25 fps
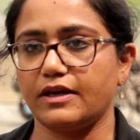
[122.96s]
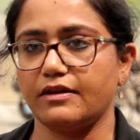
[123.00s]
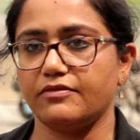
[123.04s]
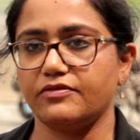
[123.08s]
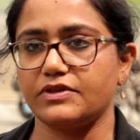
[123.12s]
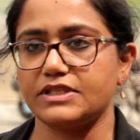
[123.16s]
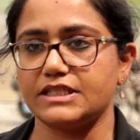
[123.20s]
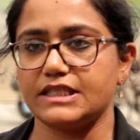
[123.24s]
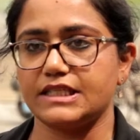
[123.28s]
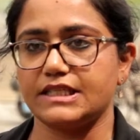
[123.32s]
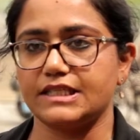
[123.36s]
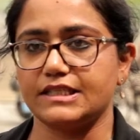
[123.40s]
I
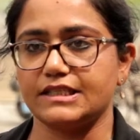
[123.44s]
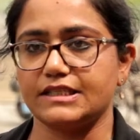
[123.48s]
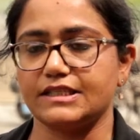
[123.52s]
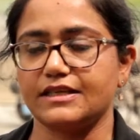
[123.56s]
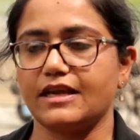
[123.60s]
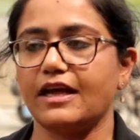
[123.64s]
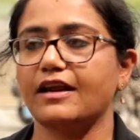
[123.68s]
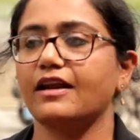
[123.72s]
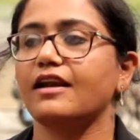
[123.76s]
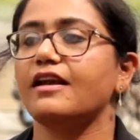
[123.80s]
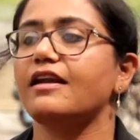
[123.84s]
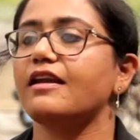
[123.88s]
visited it.
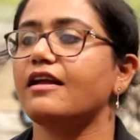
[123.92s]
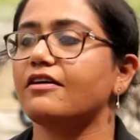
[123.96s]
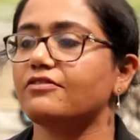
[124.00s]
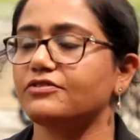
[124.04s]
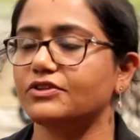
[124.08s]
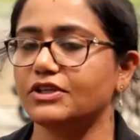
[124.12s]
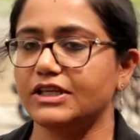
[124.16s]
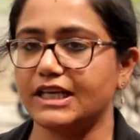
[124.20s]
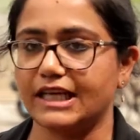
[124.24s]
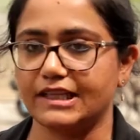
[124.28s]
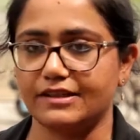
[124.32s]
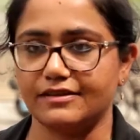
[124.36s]
I love
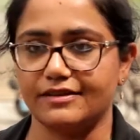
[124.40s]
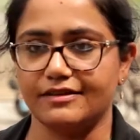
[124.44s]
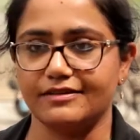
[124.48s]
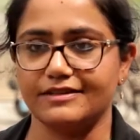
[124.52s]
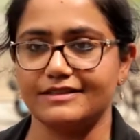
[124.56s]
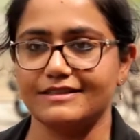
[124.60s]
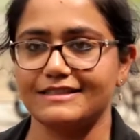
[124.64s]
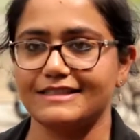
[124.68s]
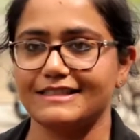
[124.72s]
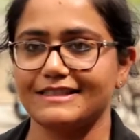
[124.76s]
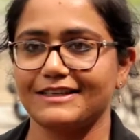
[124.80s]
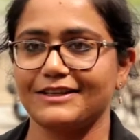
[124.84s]
the
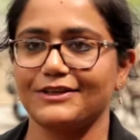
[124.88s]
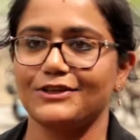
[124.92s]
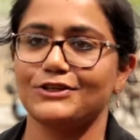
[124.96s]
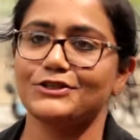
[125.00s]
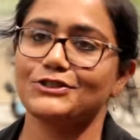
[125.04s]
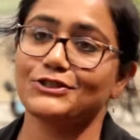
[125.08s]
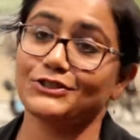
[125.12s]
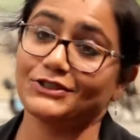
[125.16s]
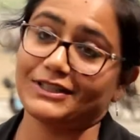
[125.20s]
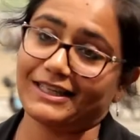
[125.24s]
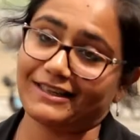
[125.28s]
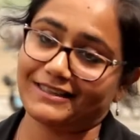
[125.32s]
Netherlands,
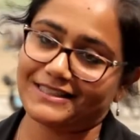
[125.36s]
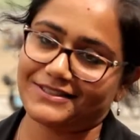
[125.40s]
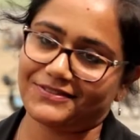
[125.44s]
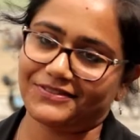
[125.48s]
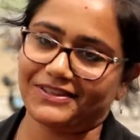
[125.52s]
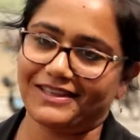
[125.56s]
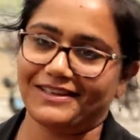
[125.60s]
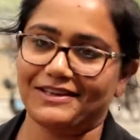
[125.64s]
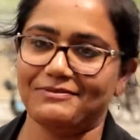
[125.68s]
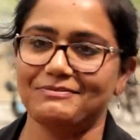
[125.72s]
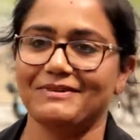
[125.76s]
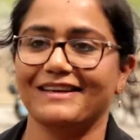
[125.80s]
so that's
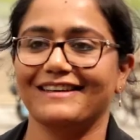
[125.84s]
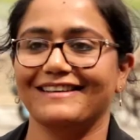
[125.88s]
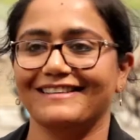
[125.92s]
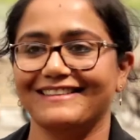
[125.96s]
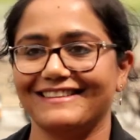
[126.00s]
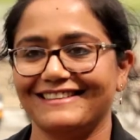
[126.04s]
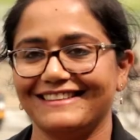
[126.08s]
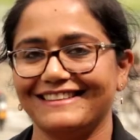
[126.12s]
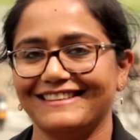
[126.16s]
why I'm here.